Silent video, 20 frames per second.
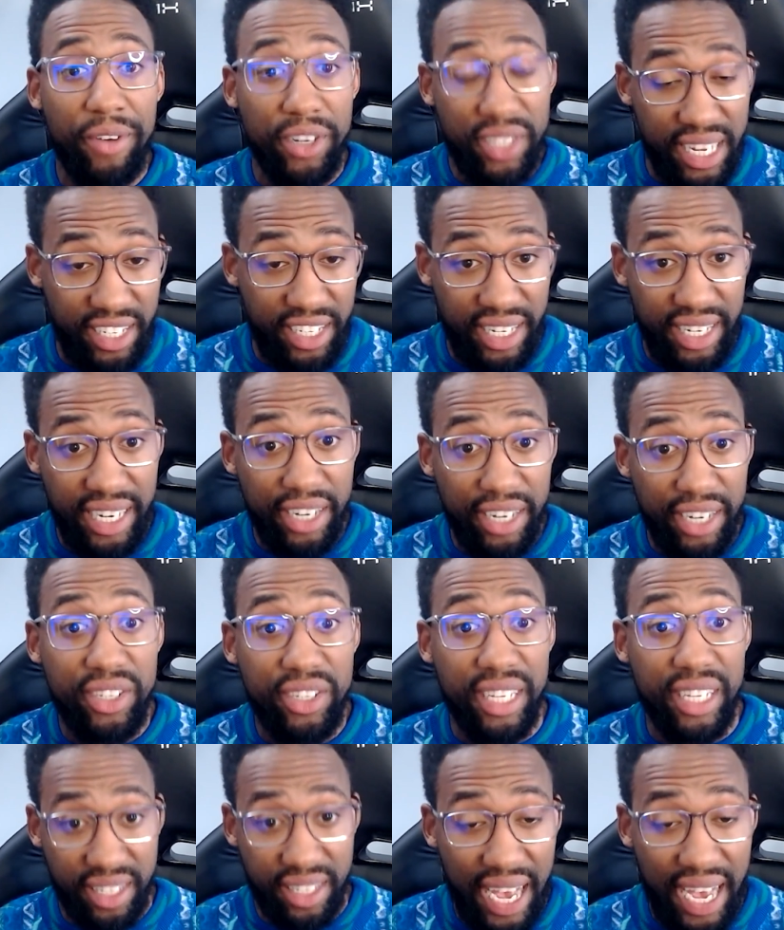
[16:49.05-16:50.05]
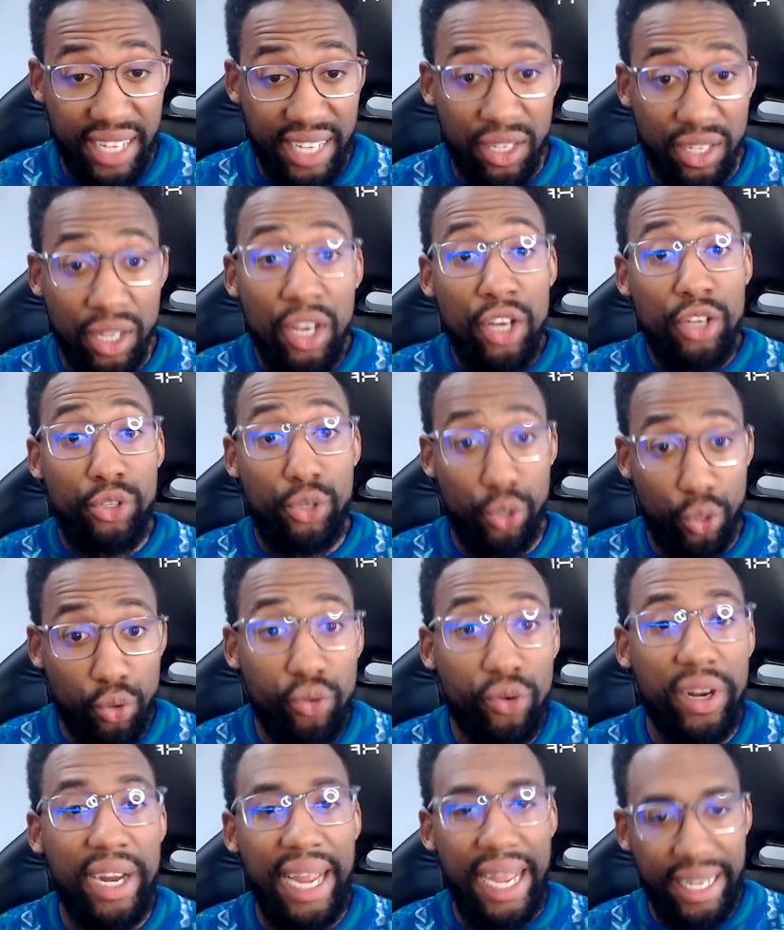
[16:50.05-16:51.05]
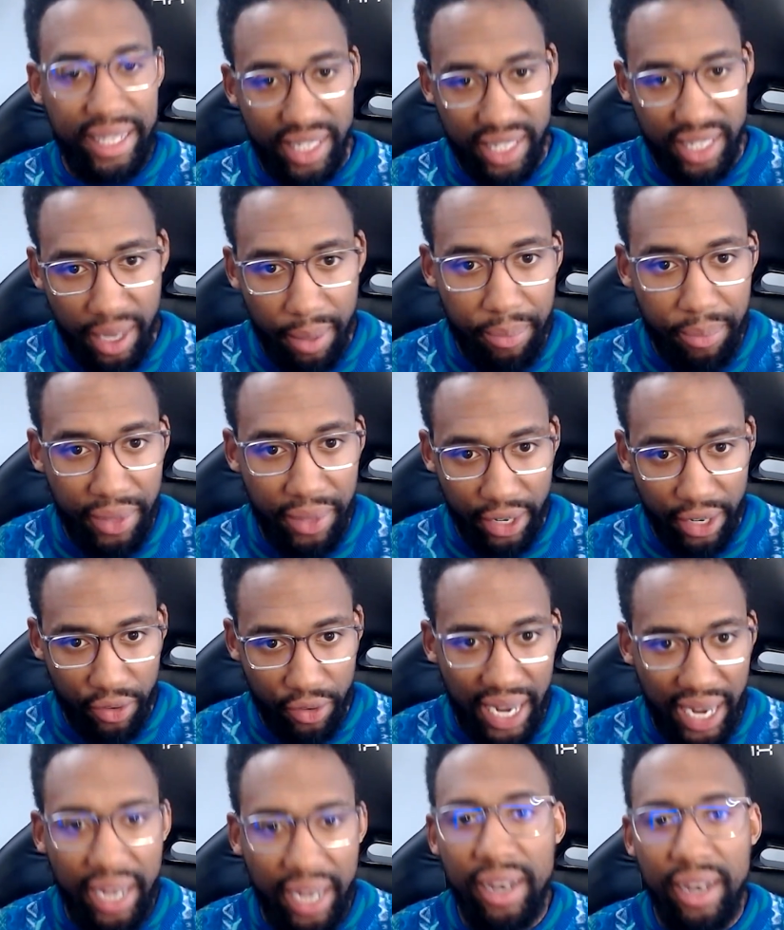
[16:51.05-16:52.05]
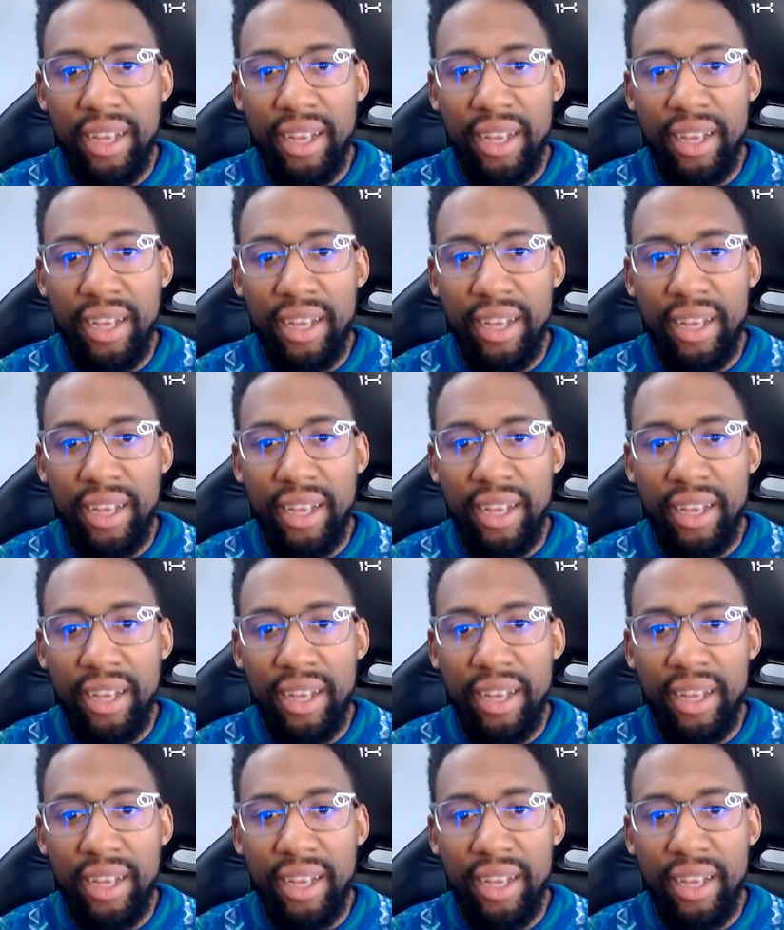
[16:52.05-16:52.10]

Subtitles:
engineer success to create something great.